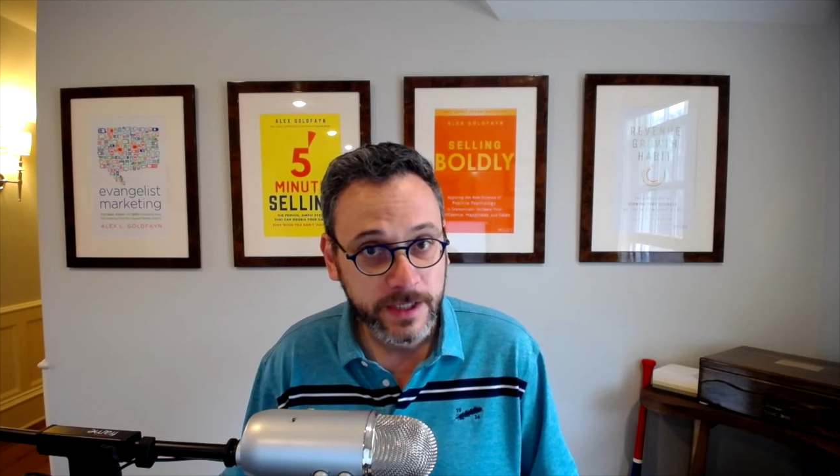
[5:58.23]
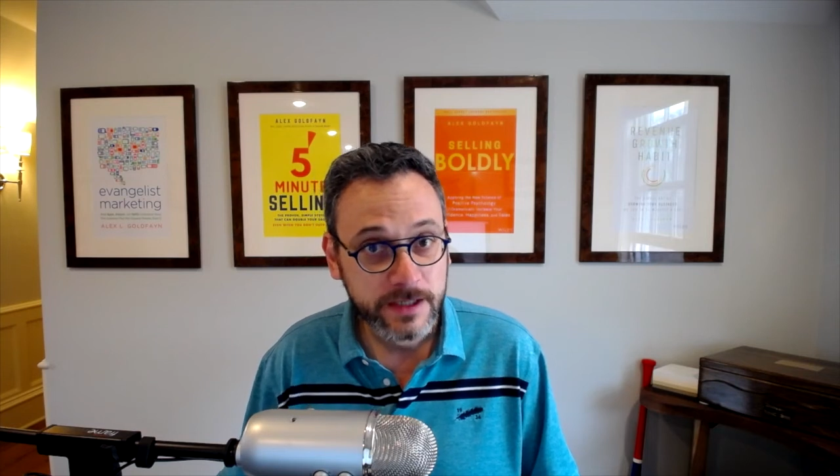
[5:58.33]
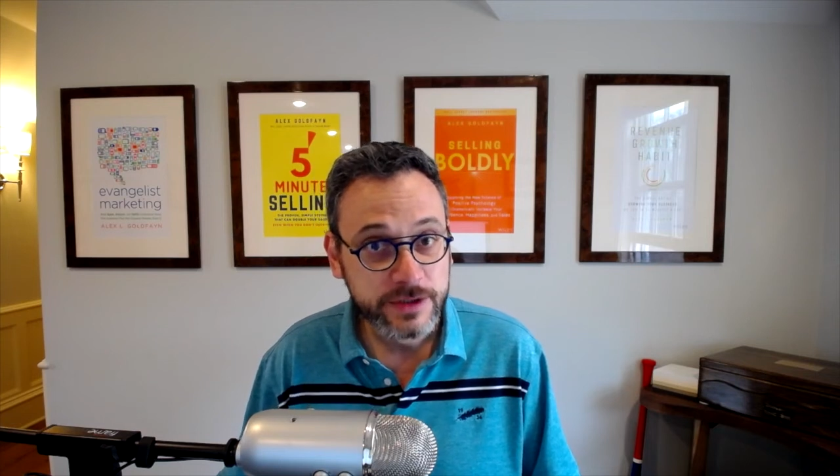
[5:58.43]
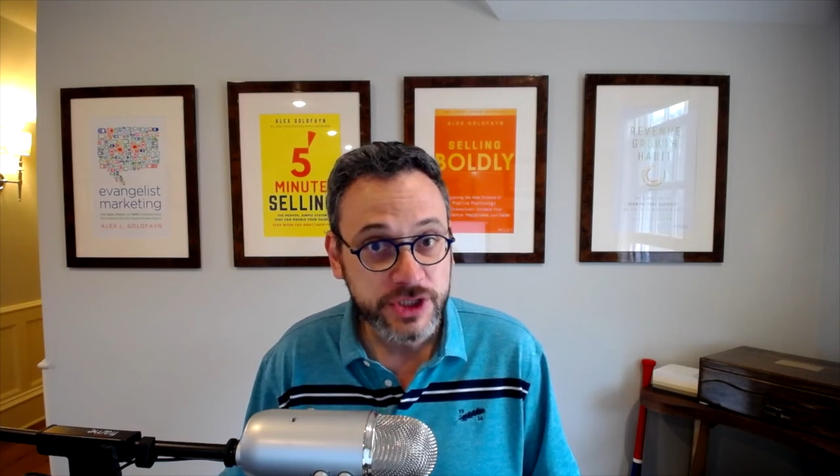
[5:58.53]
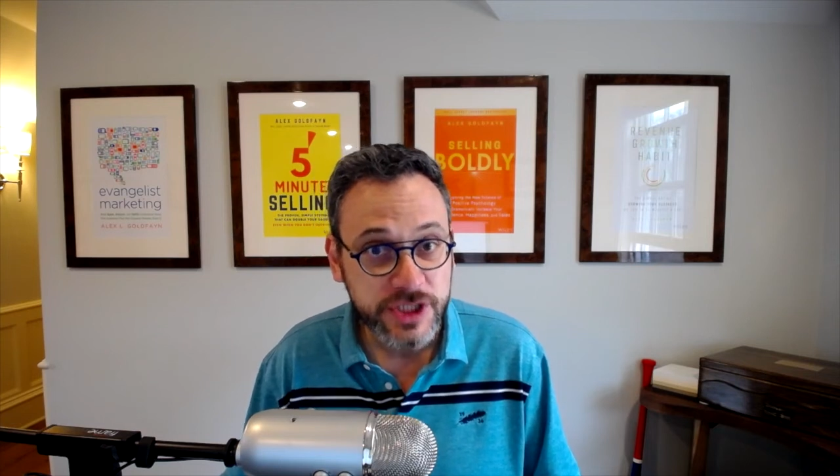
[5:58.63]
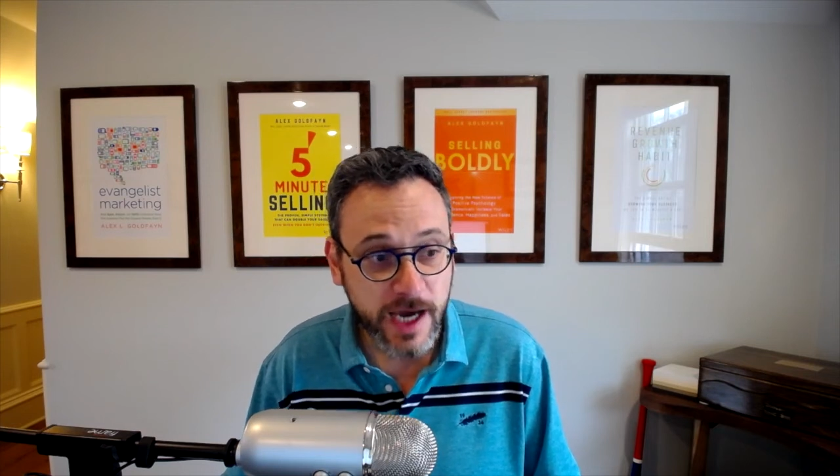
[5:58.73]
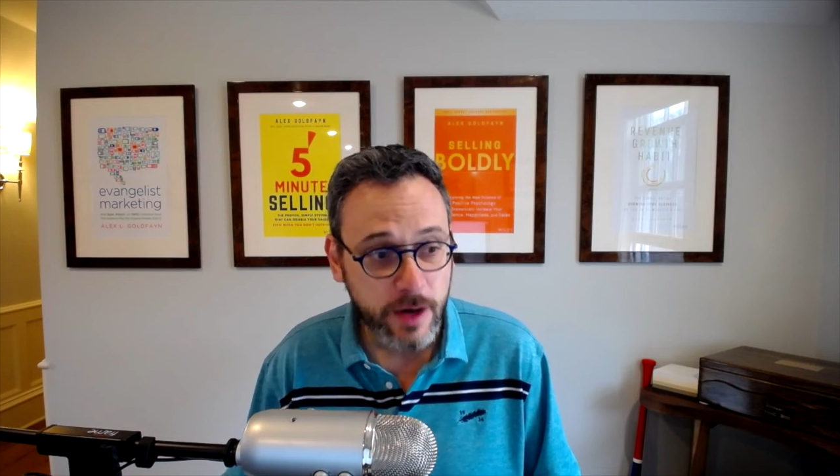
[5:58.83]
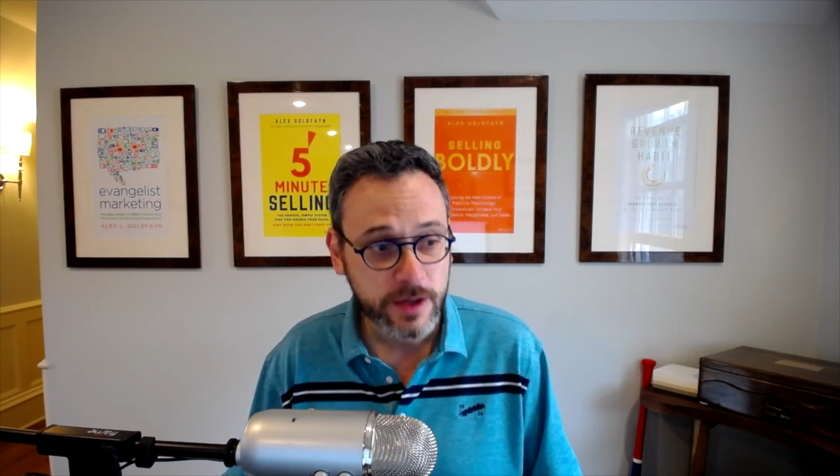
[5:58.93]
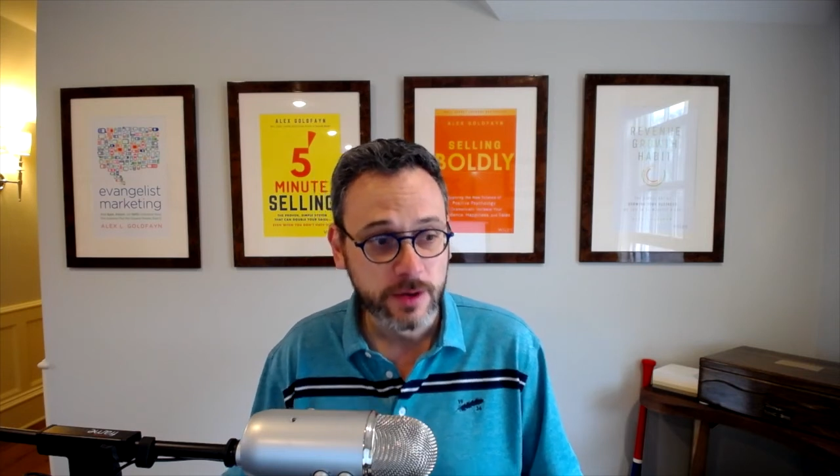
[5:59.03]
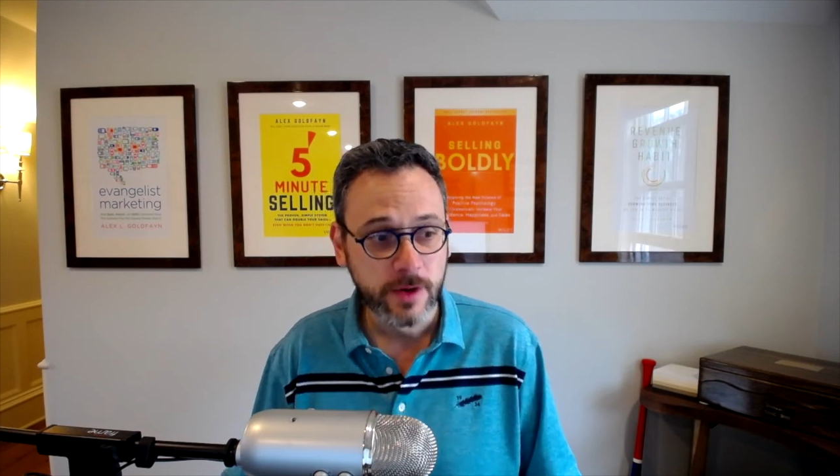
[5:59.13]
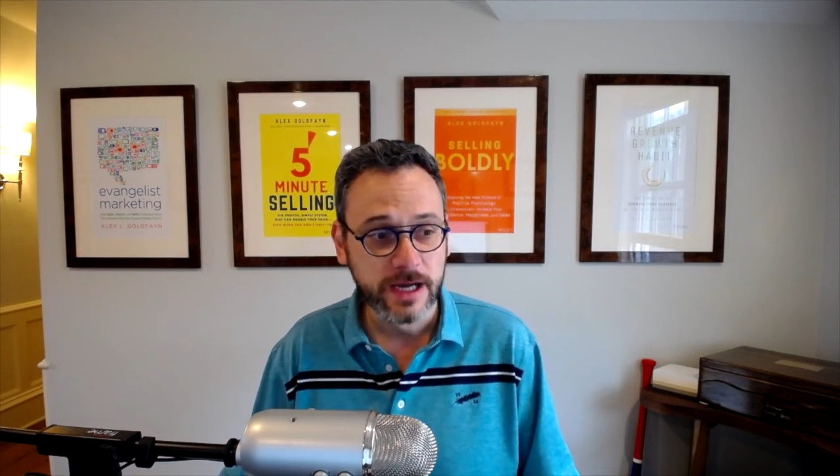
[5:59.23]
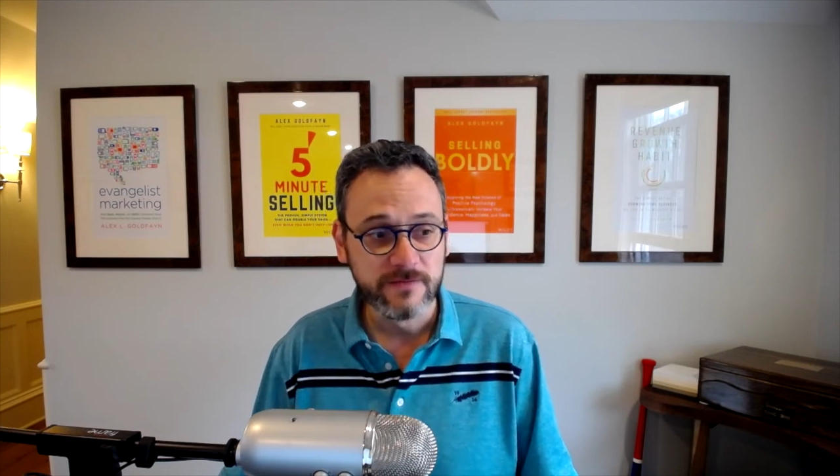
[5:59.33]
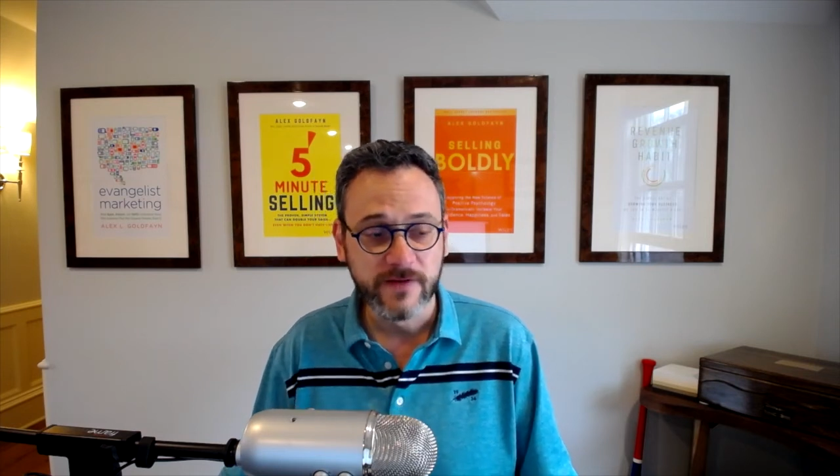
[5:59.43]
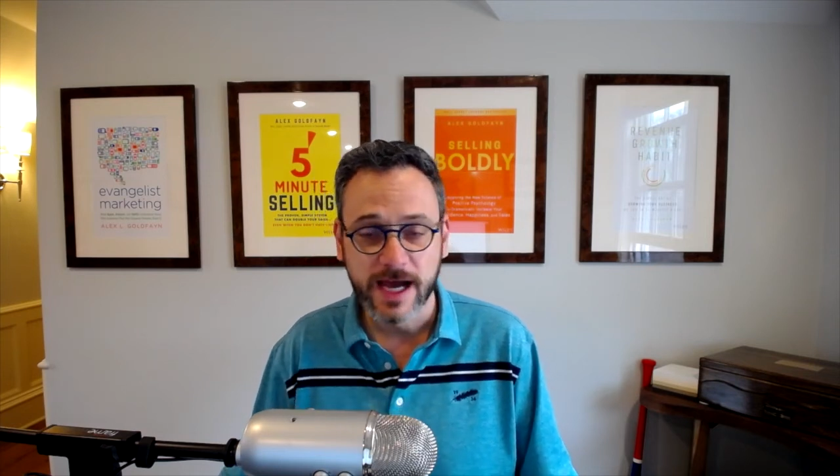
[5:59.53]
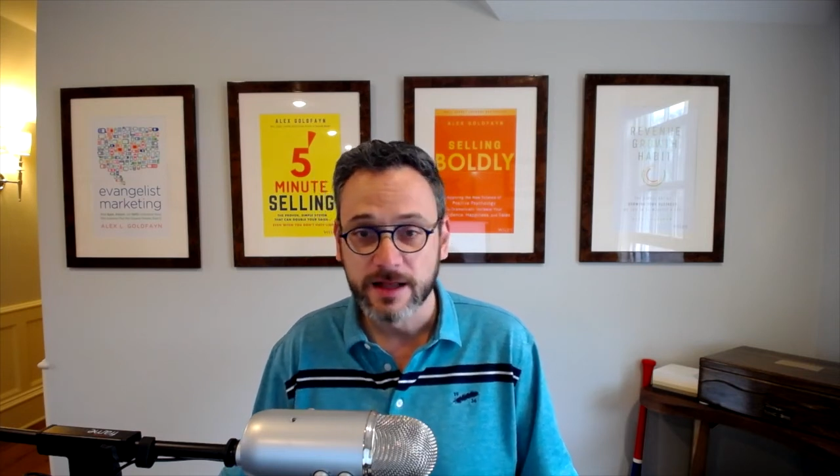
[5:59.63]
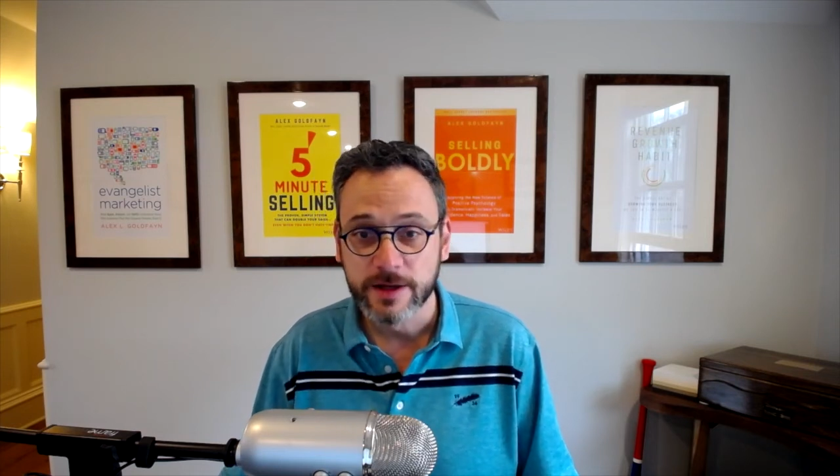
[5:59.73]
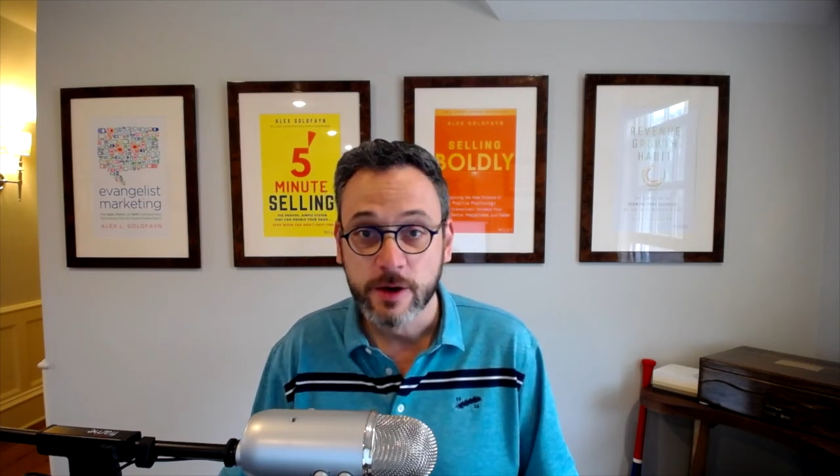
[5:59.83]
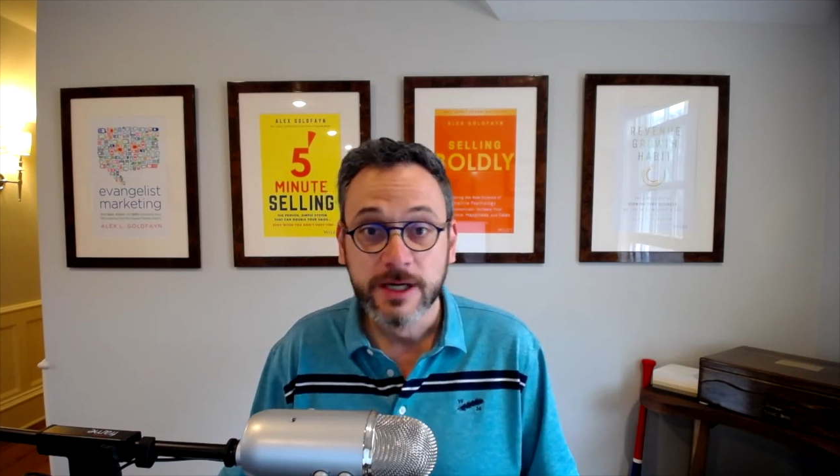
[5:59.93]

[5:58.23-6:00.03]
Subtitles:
Share your great value.